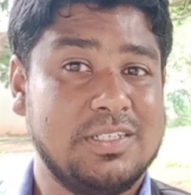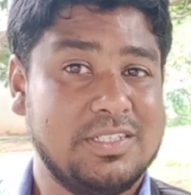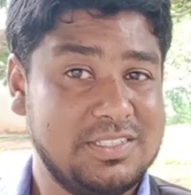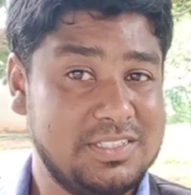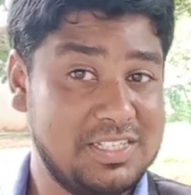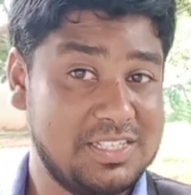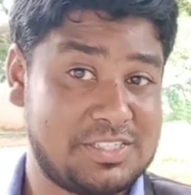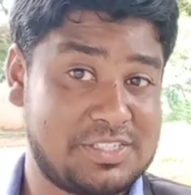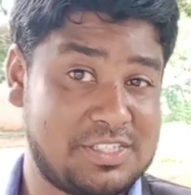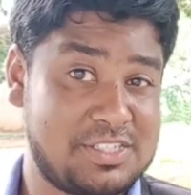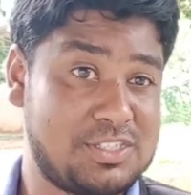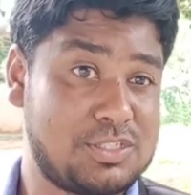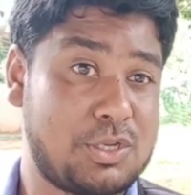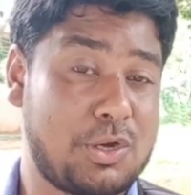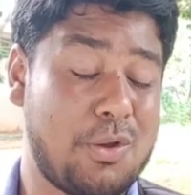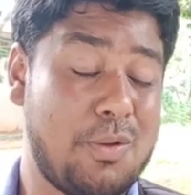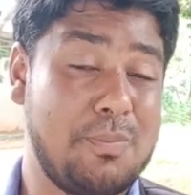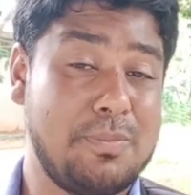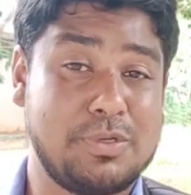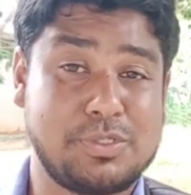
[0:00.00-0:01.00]
Yes,
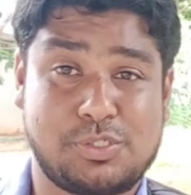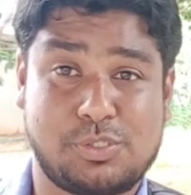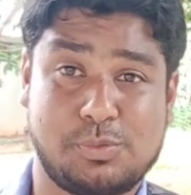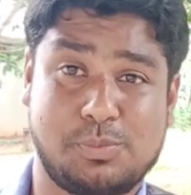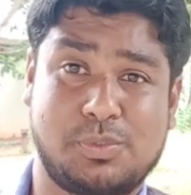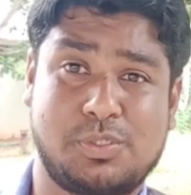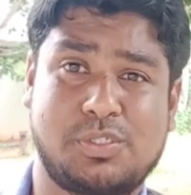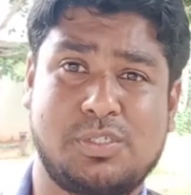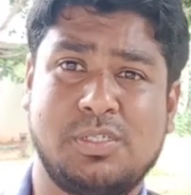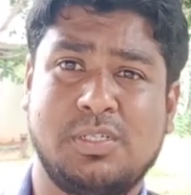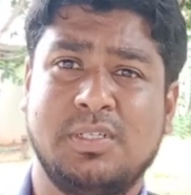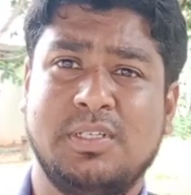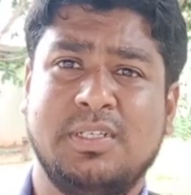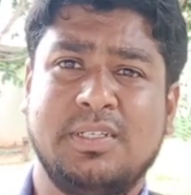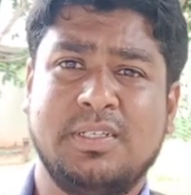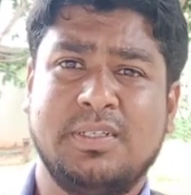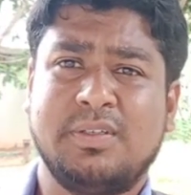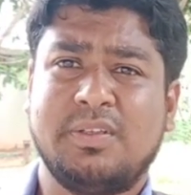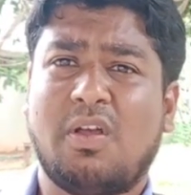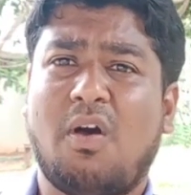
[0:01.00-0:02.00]
chromosomes.
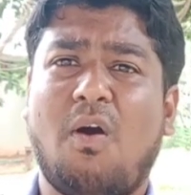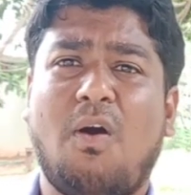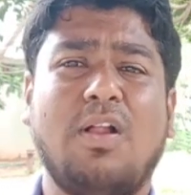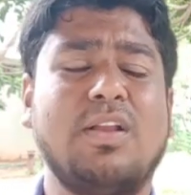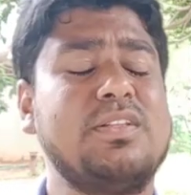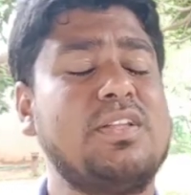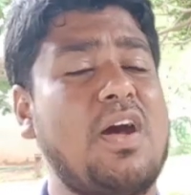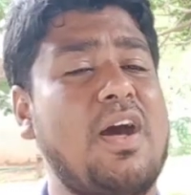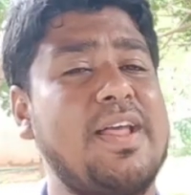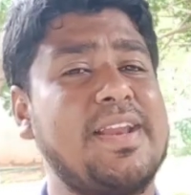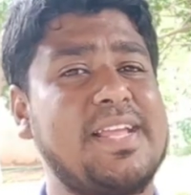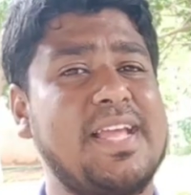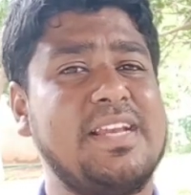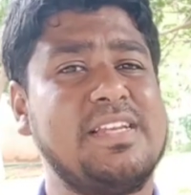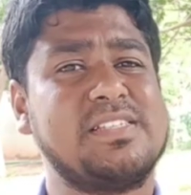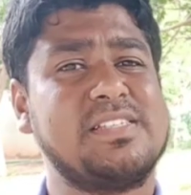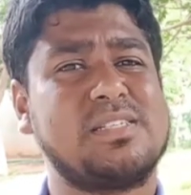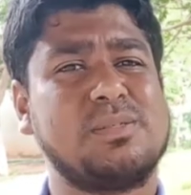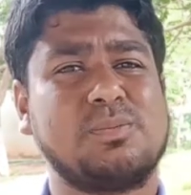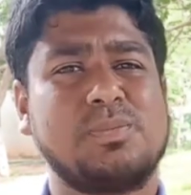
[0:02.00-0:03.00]
All the
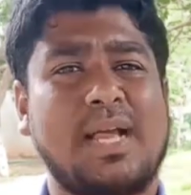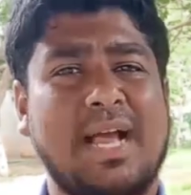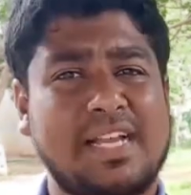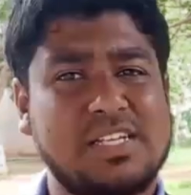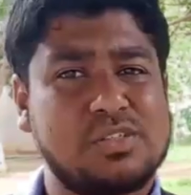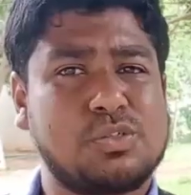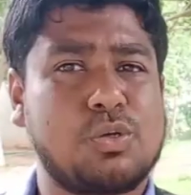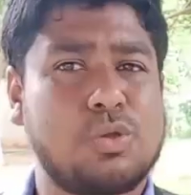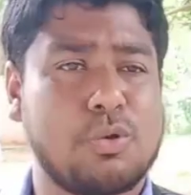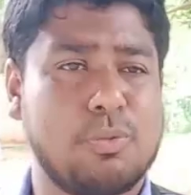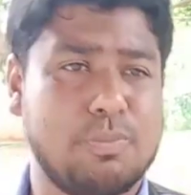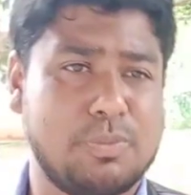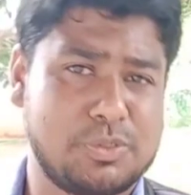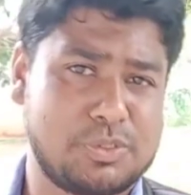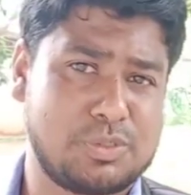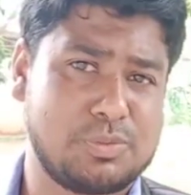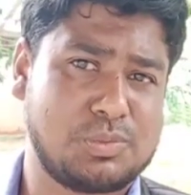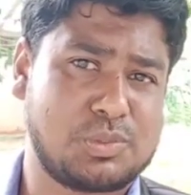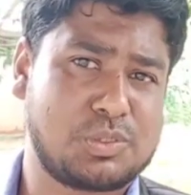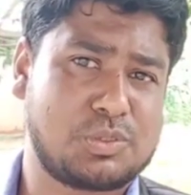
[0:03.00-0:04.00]
organism has
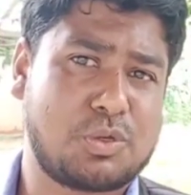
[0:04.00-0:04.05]
chromosomes.